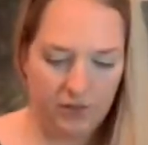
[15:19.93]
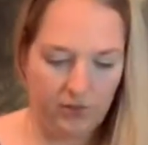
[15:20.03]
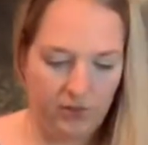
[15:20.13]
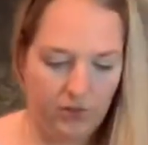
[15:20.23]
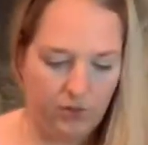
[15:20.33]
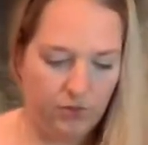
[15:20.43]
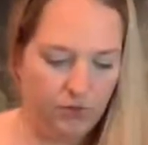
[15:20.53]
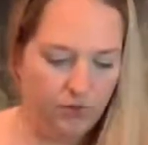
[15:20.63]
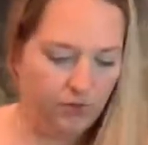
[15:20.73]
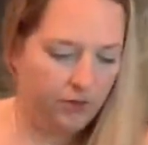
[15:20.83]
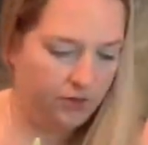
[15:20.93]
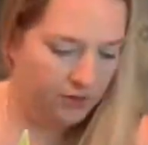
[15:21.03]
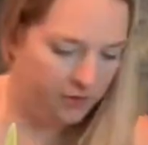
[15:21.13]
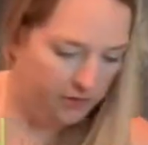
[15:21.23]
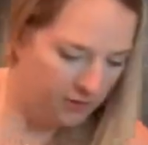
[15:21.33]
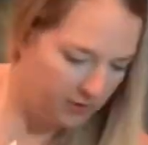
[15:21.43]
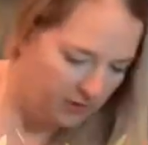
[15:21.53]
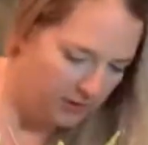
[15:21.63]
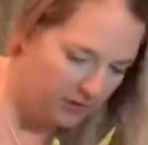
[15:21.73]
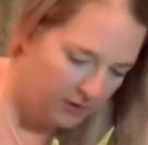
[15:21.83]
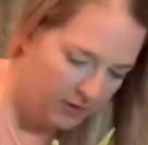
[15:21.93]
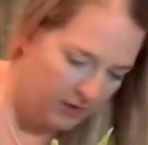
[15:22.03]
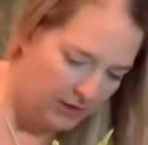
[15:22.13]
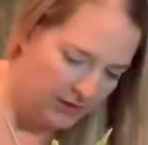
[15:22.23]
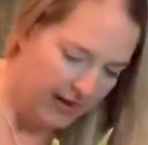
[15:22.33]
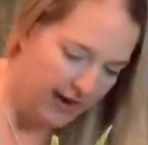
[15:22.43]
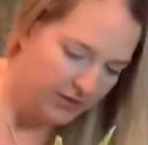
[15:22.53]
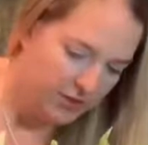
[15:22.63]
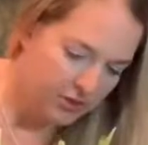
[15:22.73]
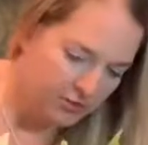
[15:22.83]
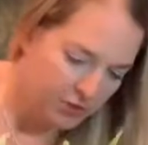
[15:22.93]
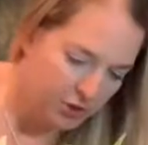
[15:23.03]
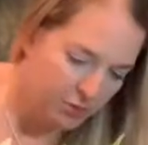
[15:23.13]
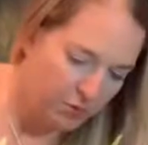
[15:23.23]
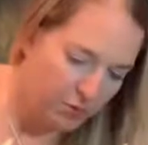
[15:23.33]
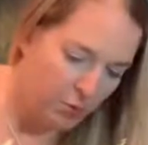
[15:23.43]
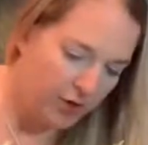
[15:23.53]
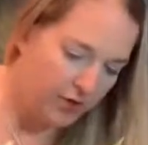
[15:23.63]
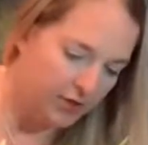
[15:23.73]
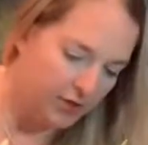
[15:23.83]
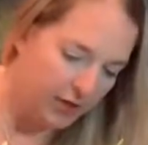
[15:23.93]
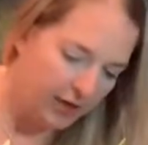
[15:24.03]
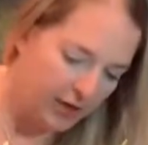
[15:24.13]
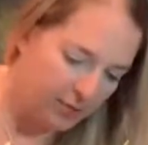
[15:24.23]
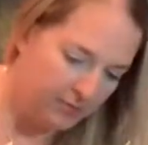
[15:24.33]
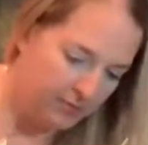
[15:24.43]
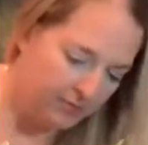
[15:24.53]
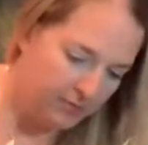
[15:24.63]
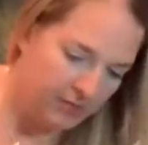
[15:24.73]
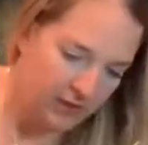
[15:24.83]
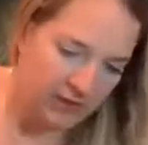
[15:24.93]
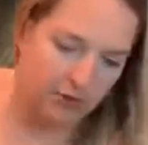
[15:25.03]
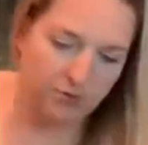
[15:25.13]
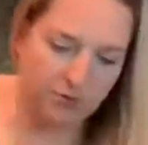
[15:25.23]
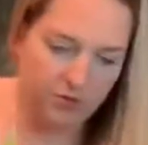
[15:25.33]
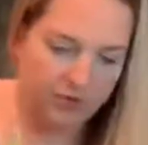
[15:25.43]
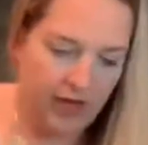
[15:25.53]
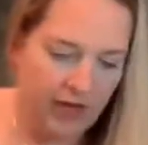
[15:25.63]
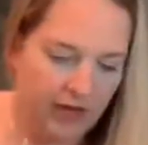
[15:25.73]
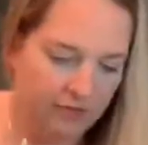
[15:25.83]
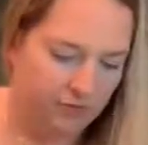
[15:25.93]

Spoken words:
you attach them to a board, they don't survive.